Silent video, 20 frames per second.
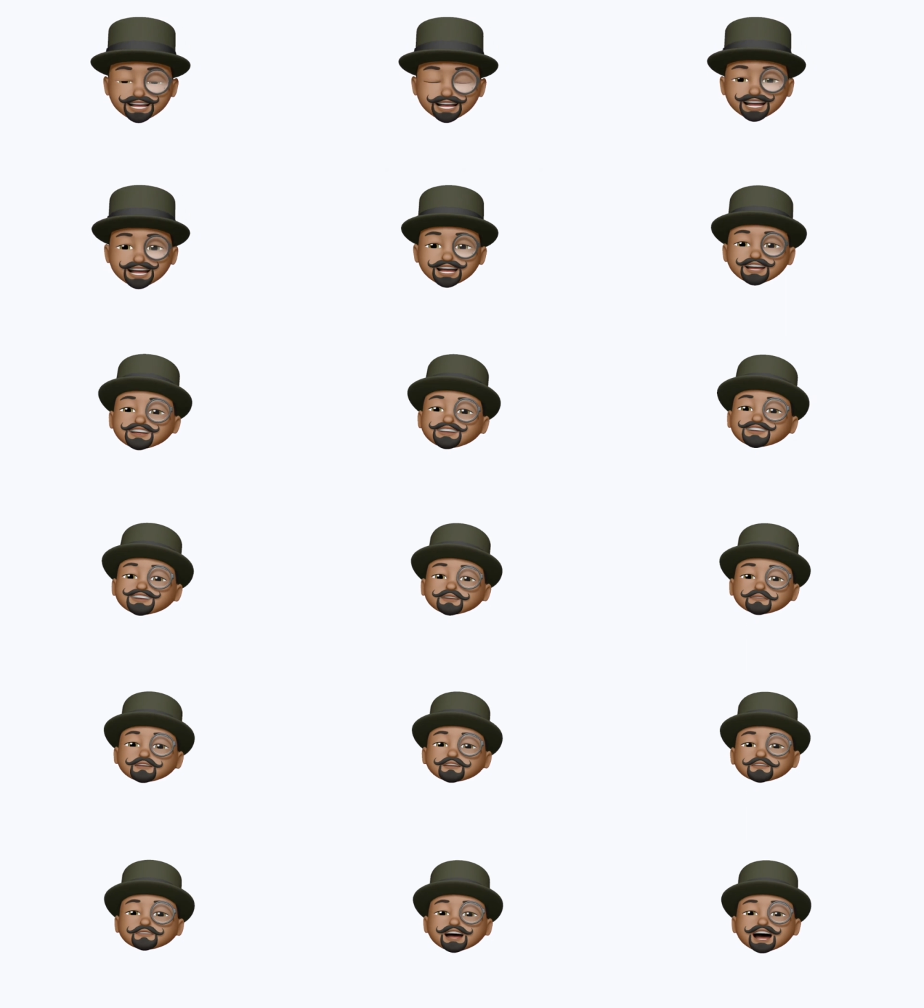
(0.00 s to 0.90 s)
Here's some
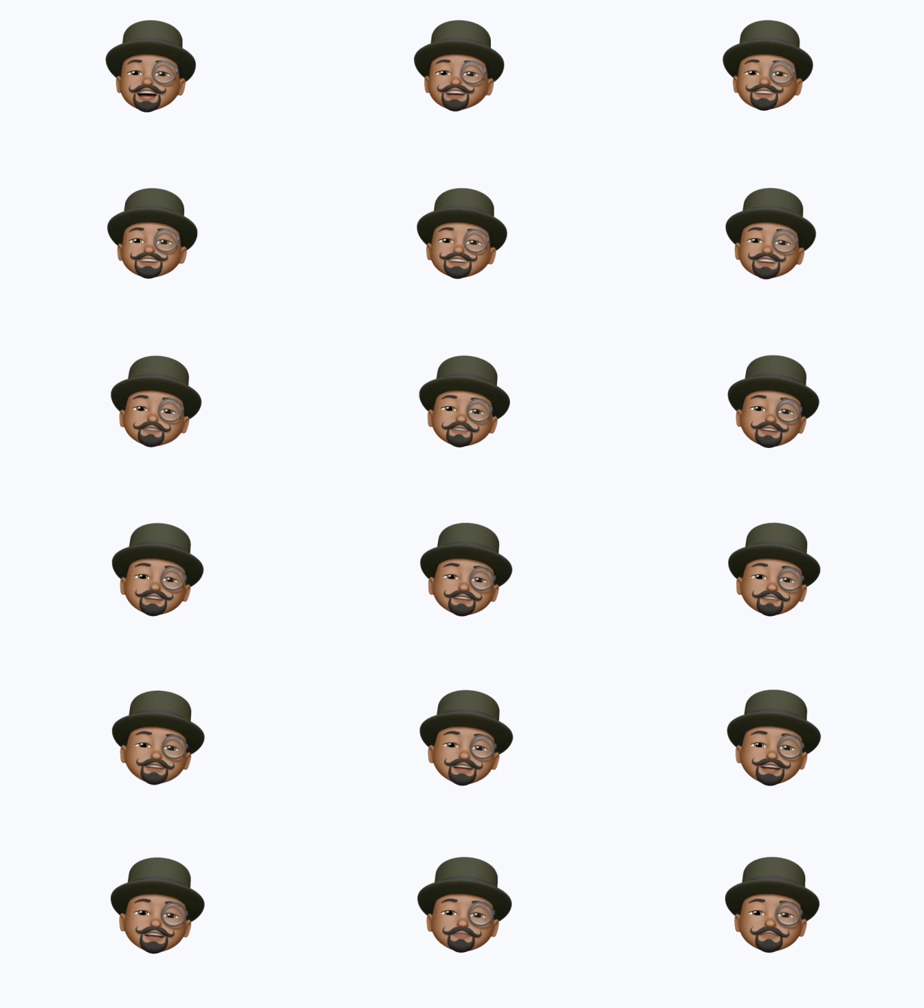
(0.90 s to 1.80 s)
advice for
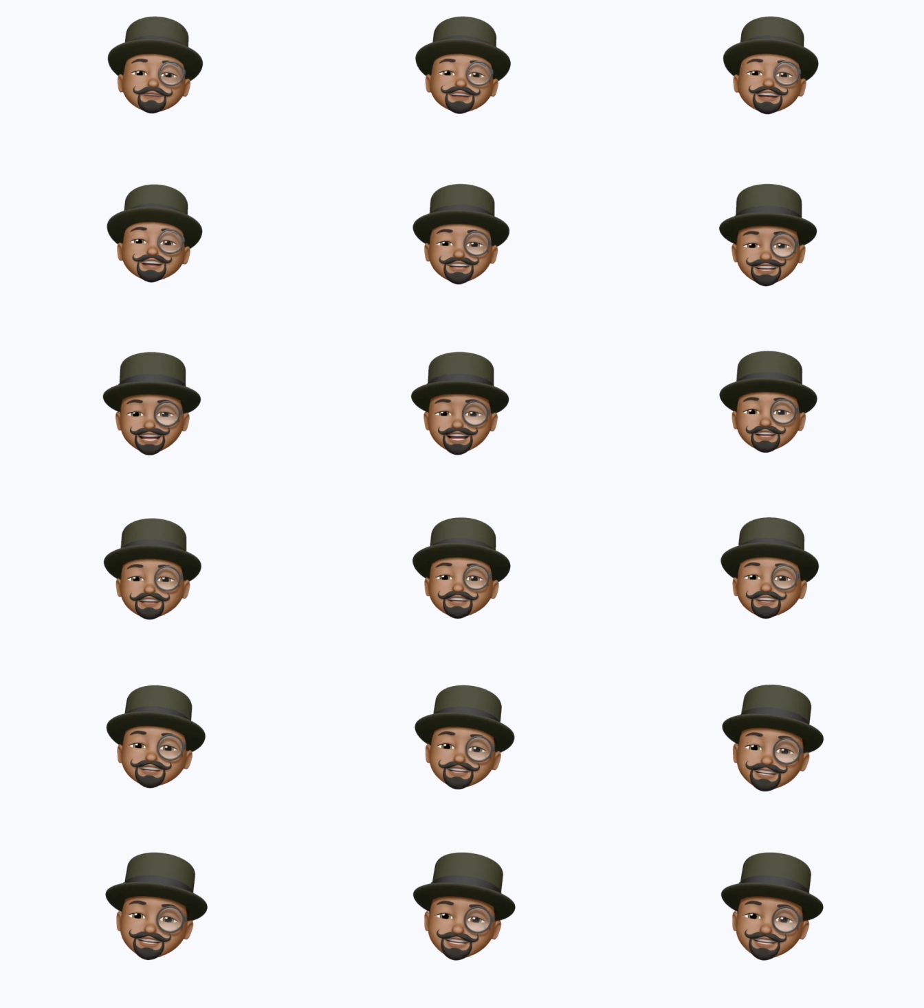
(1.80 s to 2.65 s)
developing a character.